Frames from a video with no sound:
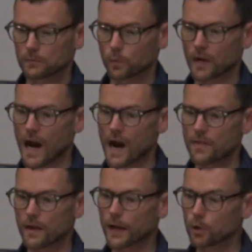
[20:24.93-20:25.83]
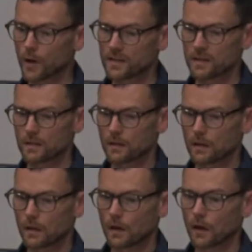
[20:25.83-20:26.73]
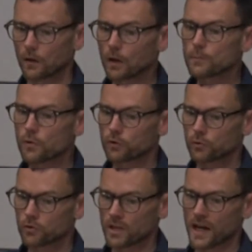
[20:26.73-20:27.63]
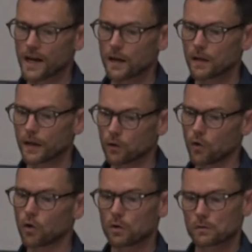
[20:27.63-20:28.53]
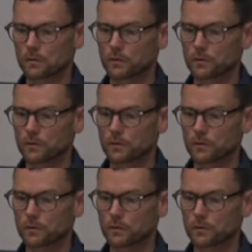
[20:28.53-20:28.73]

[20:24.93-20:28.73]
were either acquitted or not brought to trial at all